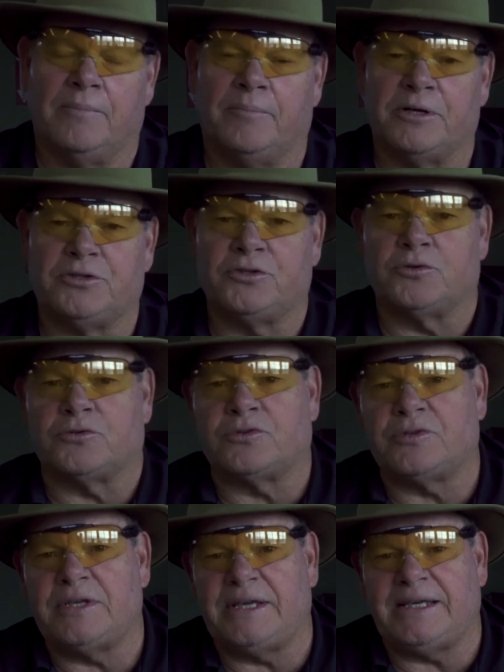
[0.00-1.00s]
but you'll
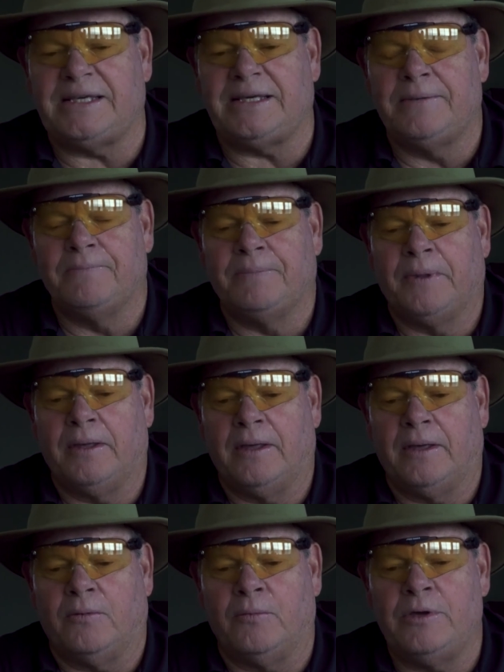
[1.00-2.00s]
see,
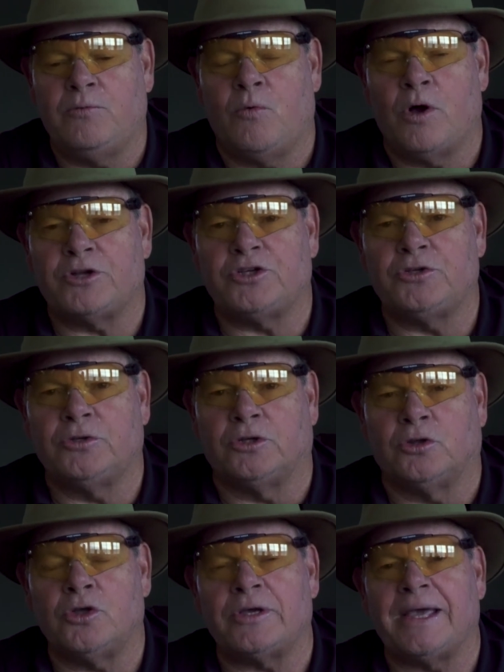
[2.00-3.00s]
we want you to
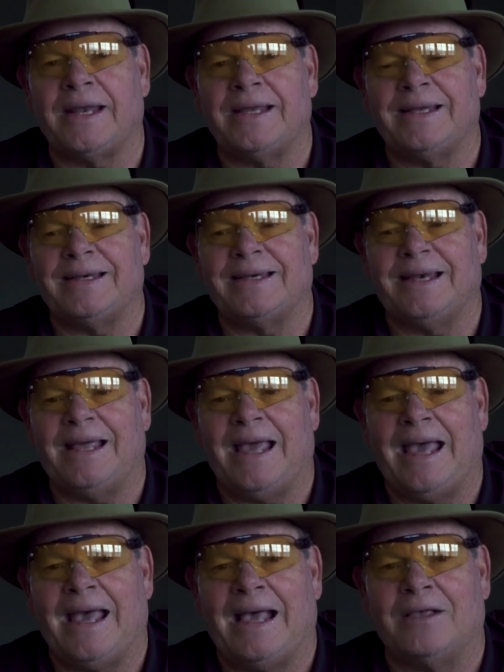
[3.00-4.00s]
look at it
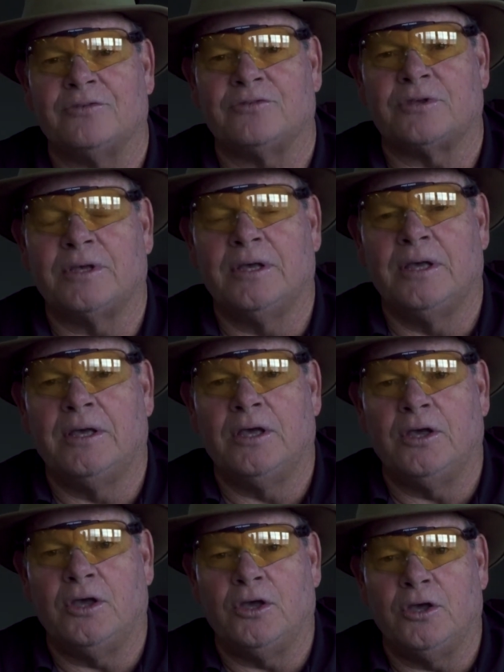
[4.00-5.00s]
as
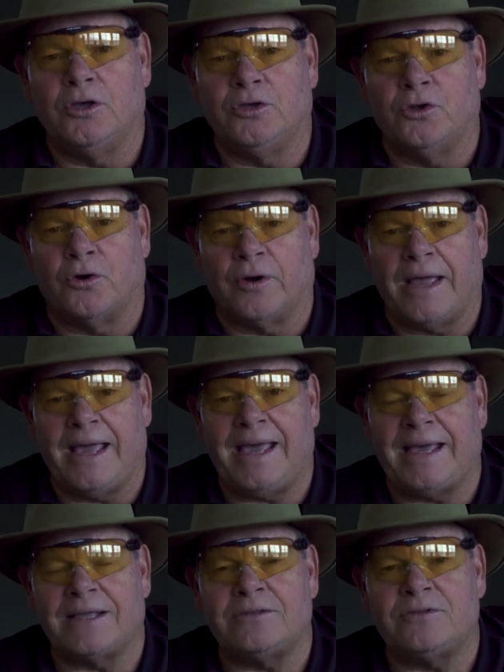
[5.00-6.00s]
your
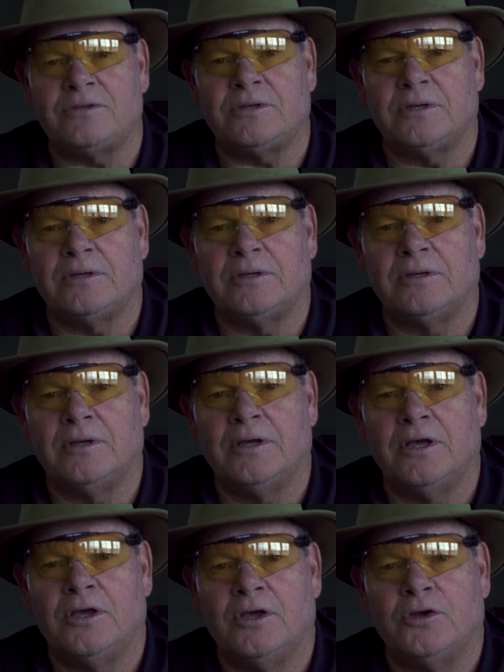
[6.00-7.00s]
hands
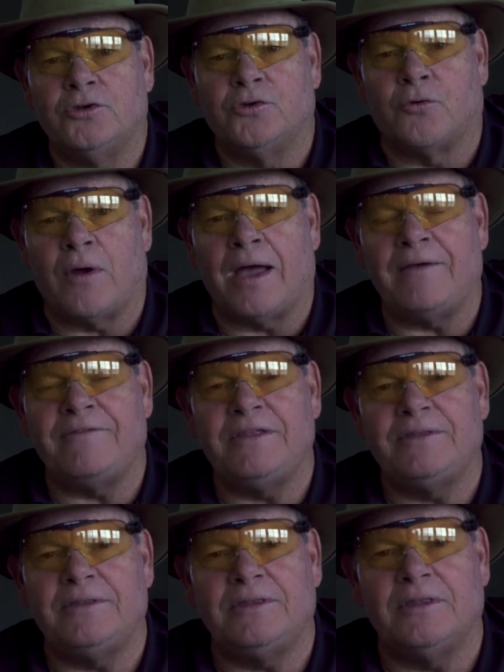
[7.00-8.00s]

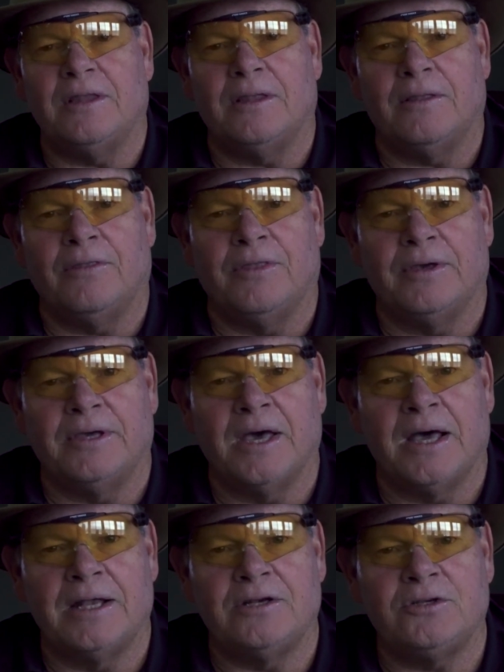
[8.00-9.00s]
driving the
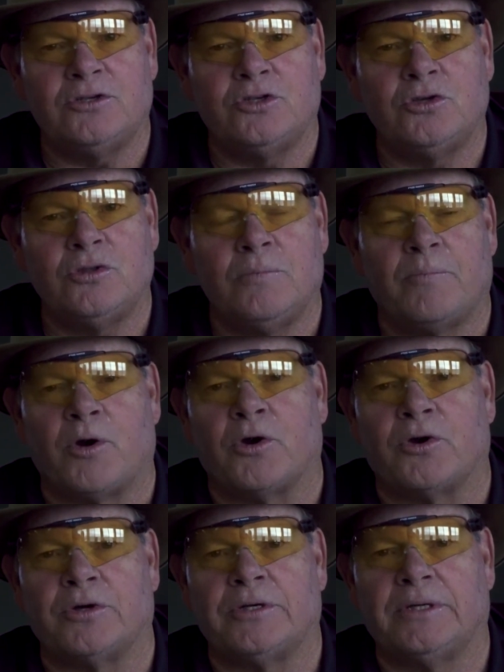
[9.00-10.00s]
gun to the
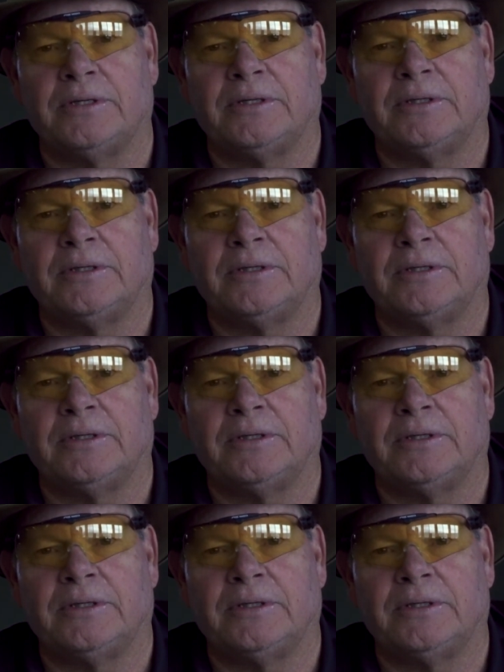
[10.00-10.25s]
bird,